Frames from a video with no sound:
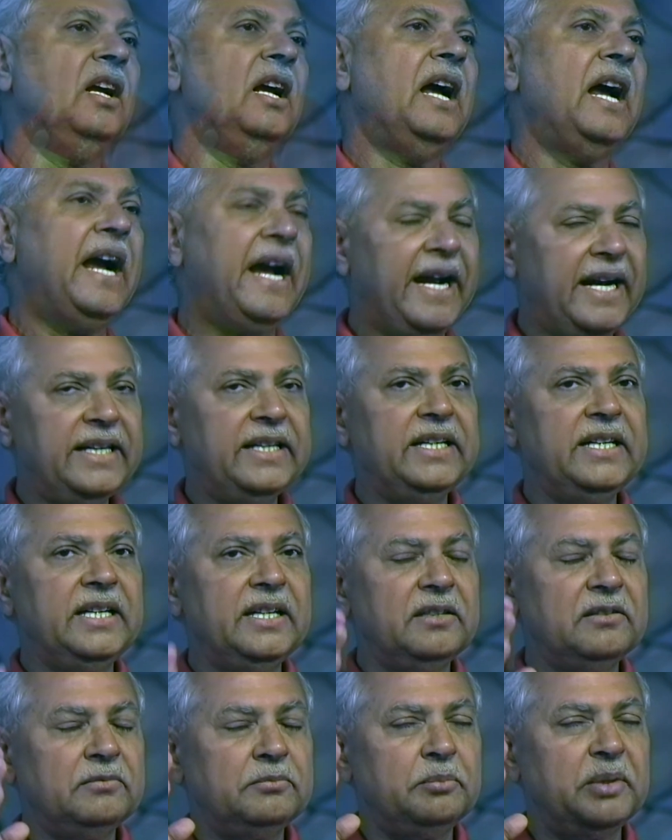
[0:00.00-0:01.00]
and
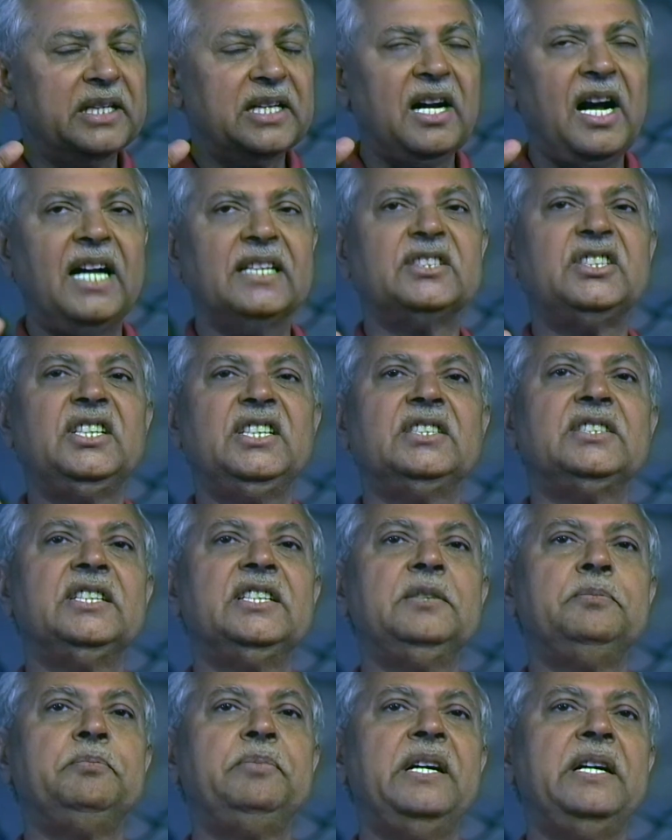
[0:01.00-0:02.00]
because he is
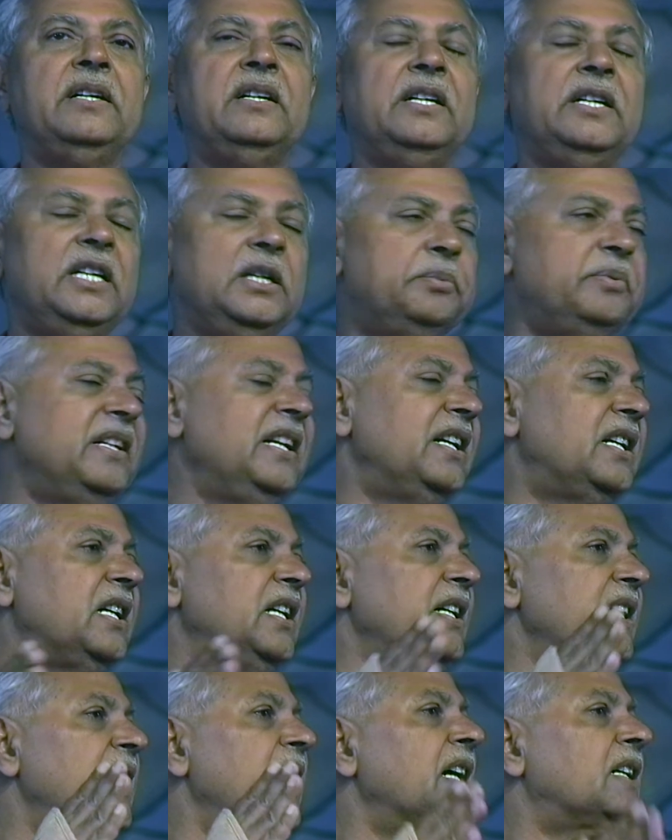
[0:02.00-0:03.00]

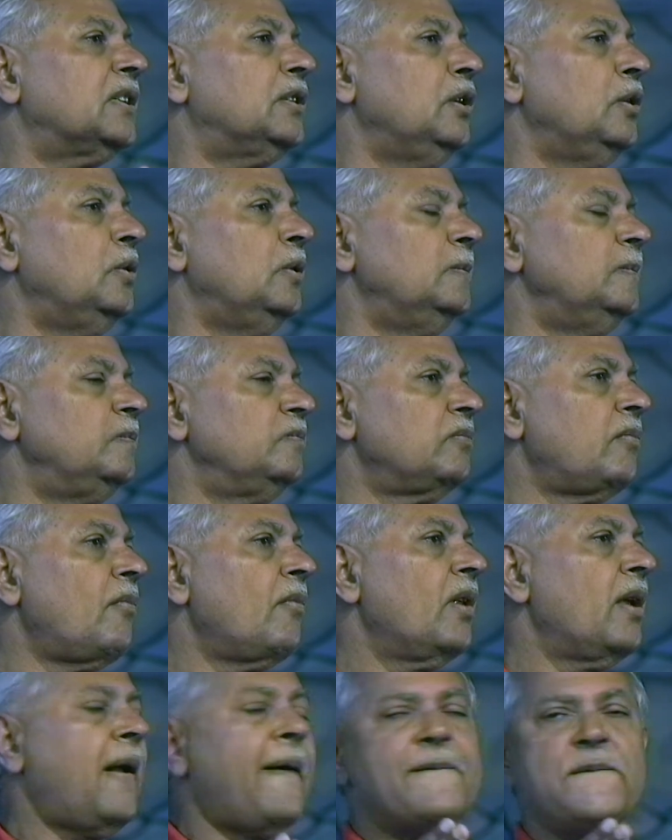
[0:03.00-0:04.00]
infinitely active,
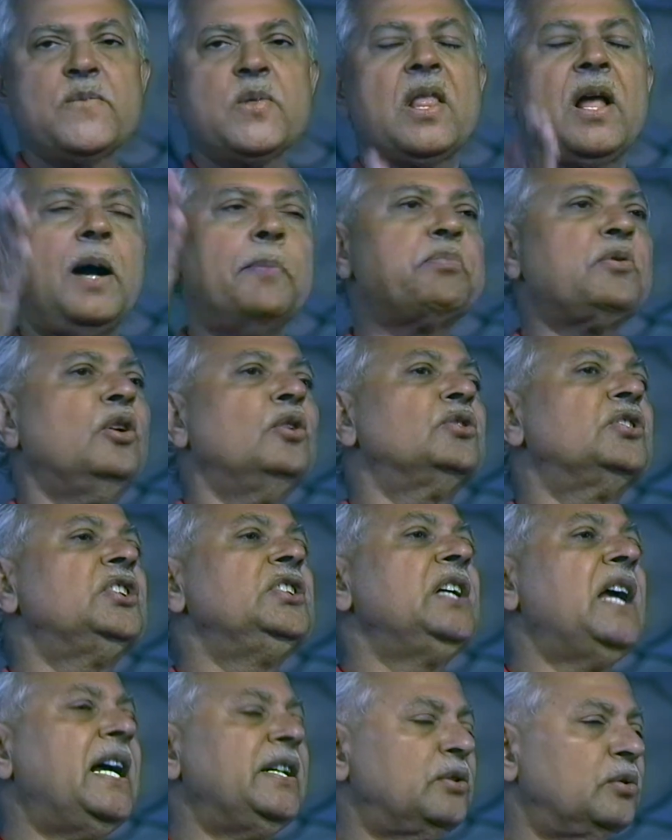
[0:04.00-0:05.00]
of course he
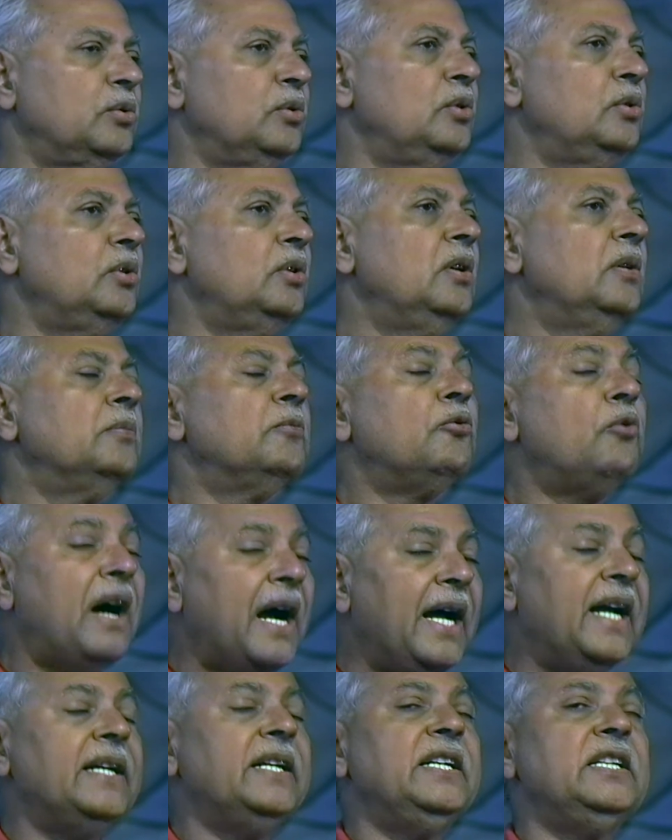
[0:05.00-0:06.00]
has to.
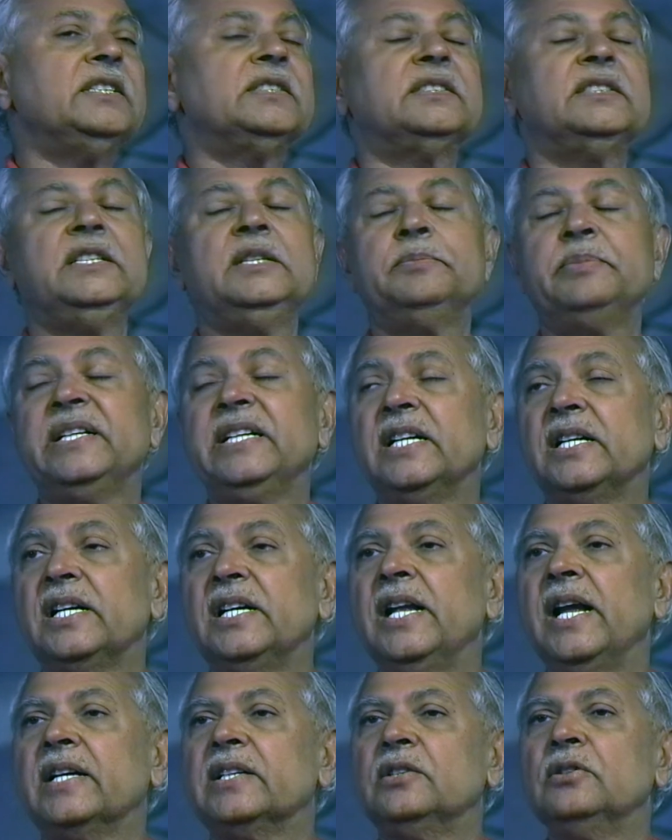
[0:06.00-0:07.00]
Why he is
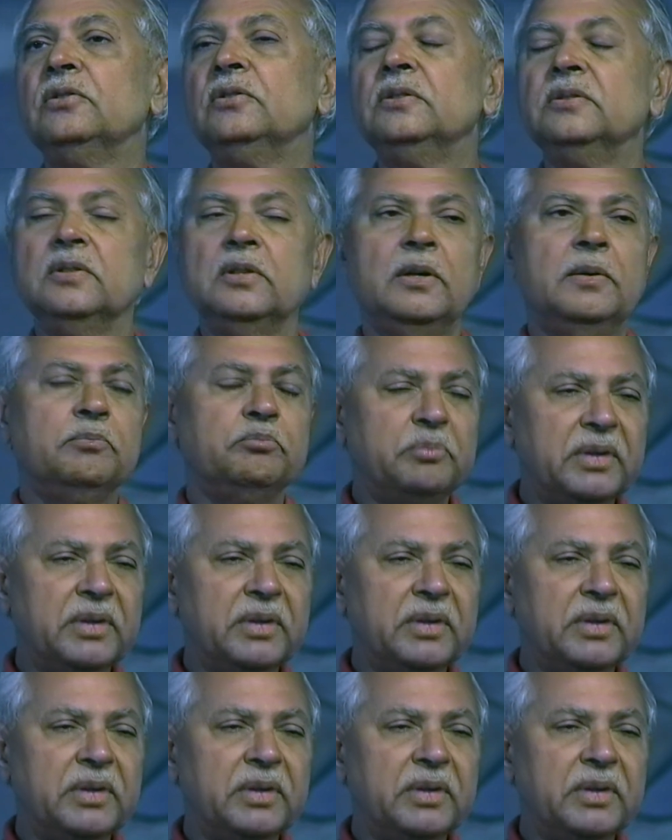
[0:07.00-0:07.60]
infinitely active?